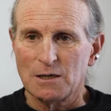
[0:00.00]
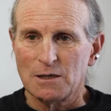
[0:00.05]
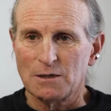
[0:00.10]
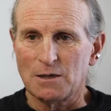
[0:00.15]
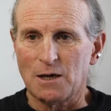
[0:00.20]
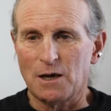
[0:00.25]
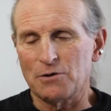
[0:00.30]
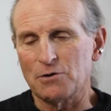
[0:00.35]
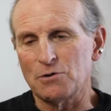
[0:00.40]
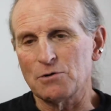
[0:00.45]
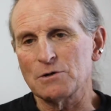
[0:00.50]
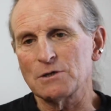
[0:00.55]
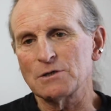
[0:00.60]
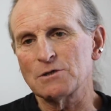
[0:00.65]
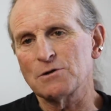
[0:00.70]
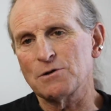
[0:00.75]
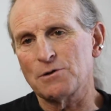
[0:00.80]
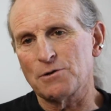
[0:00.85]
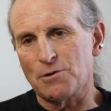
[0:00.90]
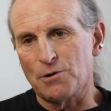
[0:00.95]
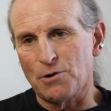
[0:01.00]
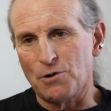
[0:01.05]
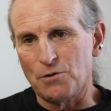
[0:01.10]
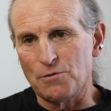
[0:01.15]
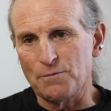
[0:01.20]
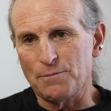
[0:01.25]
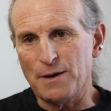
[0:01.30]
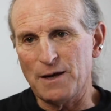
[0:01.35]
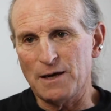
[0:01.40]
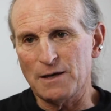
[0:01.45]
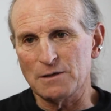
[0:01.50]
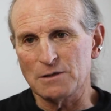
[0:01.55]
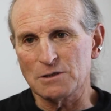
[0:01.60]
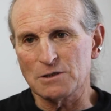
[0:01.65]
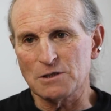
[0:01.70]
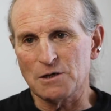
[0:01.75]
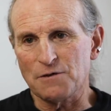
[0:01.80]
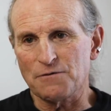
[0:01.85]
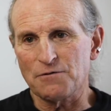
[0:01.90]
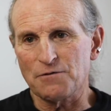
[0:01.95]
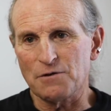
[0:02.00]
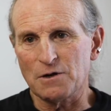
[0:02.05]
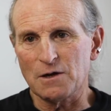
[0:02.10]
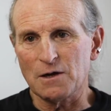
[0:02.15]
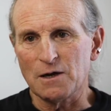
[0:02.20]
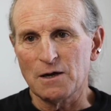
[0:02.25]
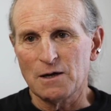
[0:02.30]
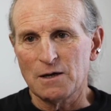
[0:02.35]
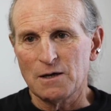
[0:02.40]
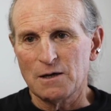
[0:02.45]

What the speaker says: not only to their own pain and suffering,